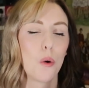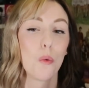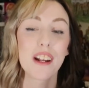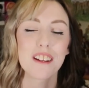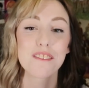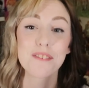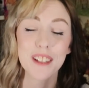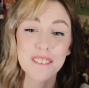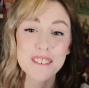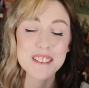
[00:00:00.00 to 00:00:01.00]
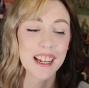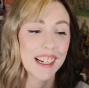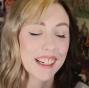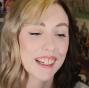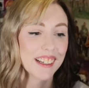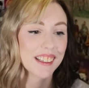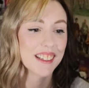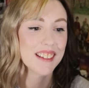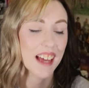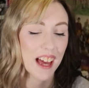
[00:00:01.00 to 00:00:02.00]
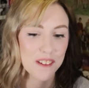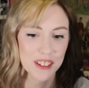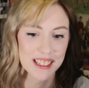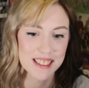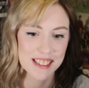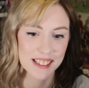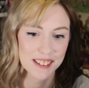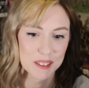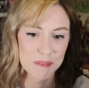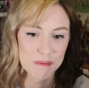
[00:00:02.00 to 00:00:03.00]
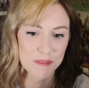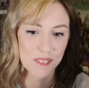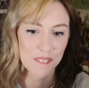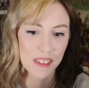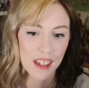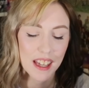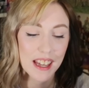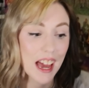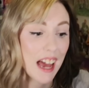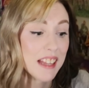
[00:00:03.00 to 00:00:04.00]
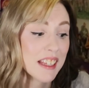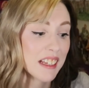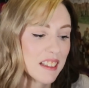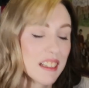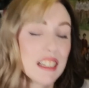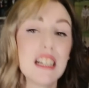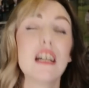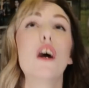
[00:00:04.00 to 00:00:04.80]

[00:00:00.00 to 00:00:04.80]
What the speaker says: what it feels like to have you guys there. And then,